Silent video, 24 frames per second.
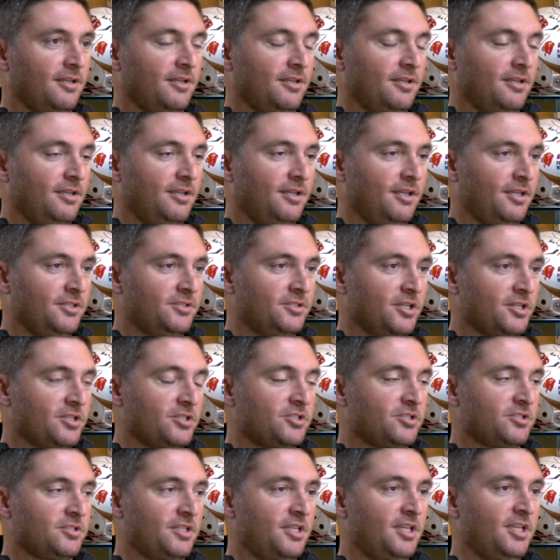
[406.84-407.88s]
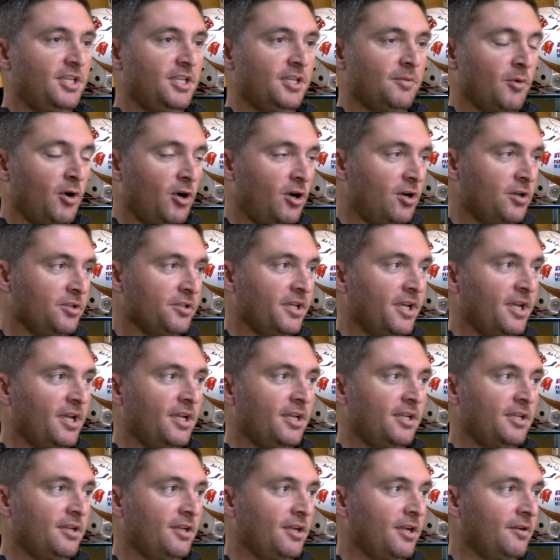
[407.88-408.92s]
and just scheme all day,
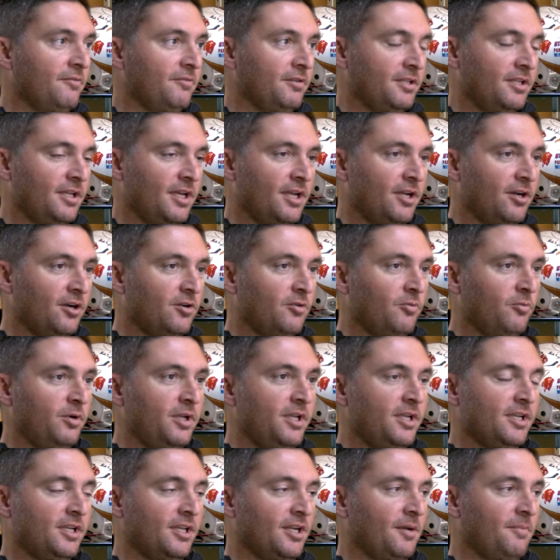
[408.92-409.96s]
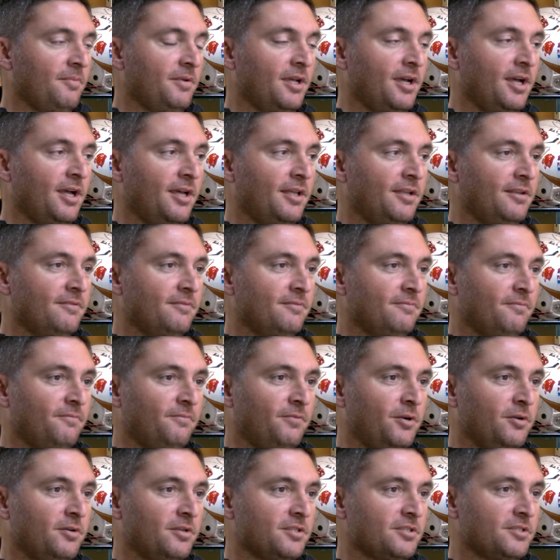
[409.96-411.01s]
every day, all week, and I'm not
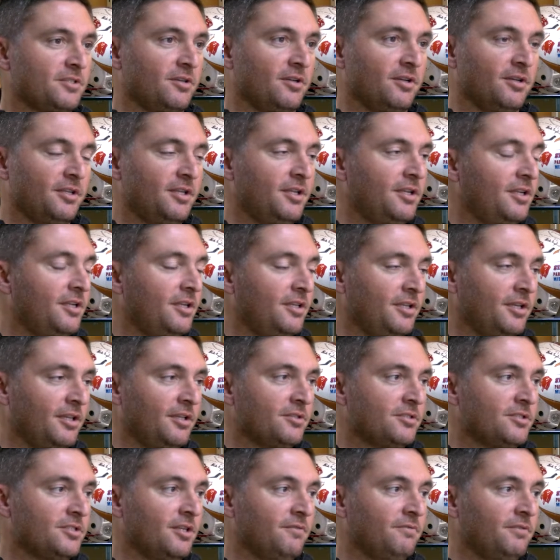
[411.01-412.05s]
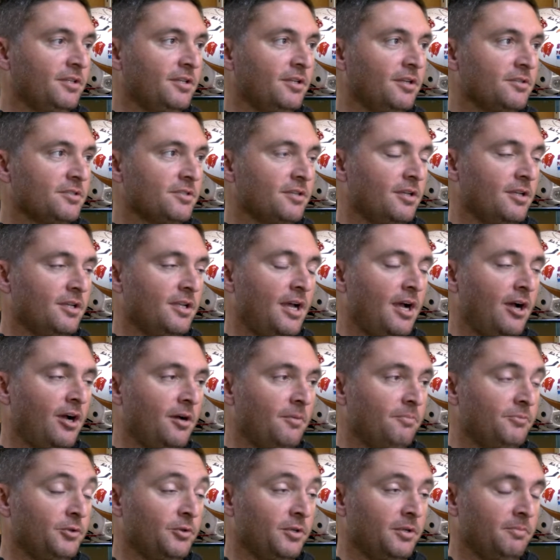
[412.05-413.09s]
focused on any of the other stuff that goes on. Now I'm
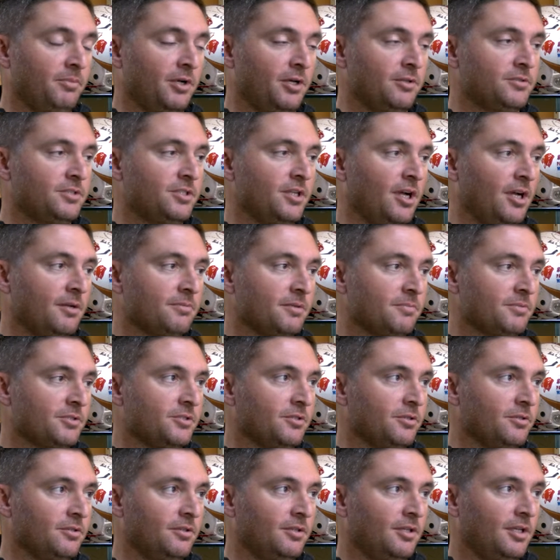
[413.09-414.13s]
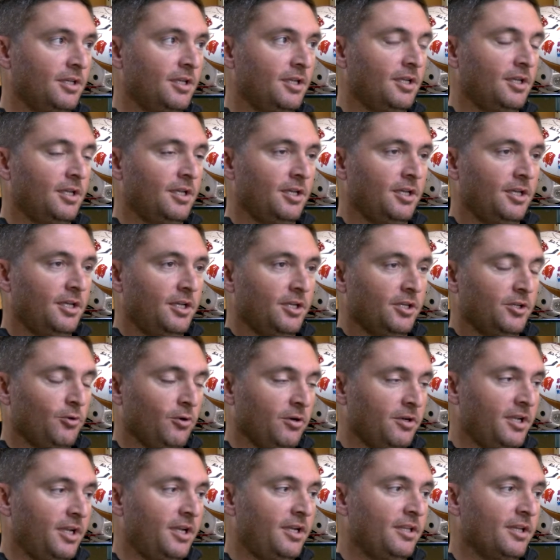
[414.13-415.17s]
doing both jobs. I'm still
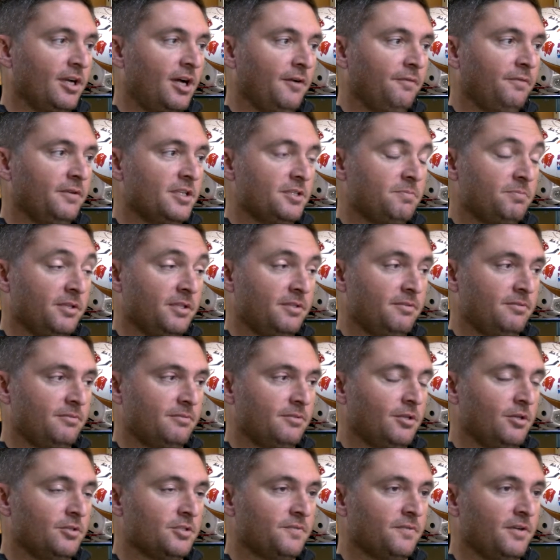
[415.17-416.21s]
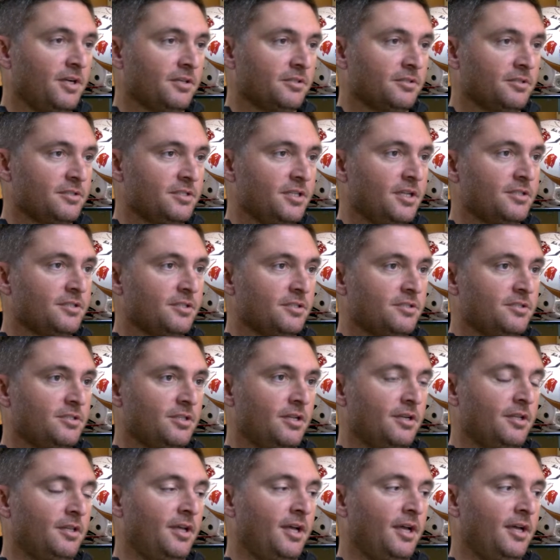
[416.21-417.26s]
coordinating the offense, but Coach Faulkner takes a ton of
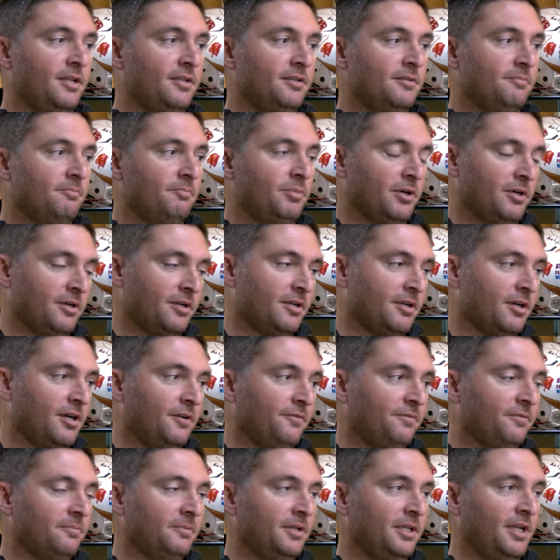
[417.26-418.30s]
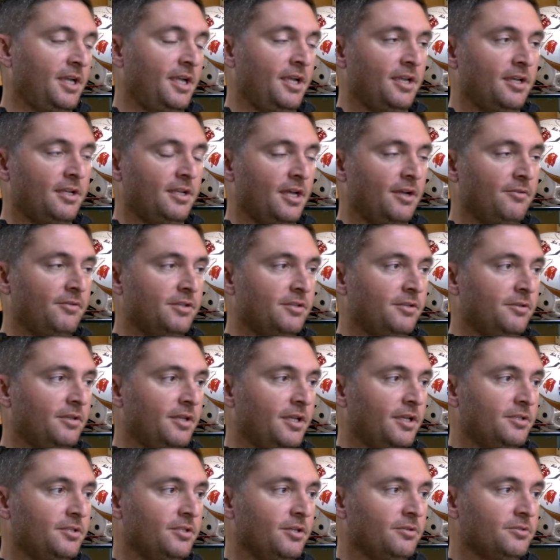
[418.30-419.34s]
that burden off of me and having to do the head
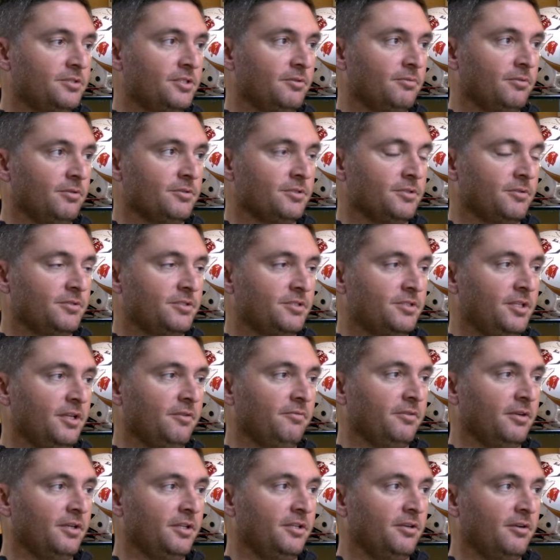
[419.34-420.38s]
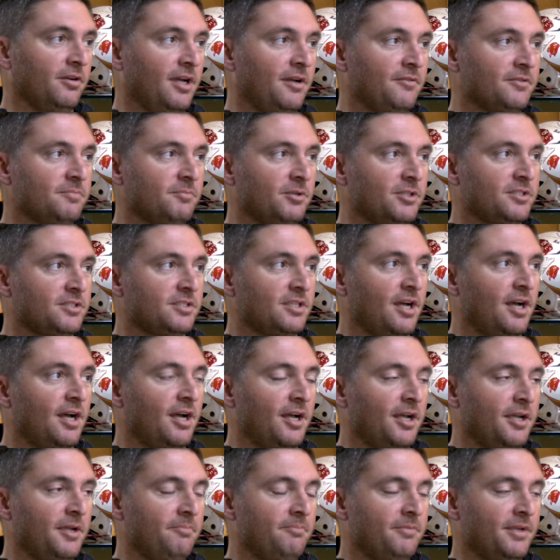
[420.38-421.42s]
coaching role. So it's different. You don't have as much time,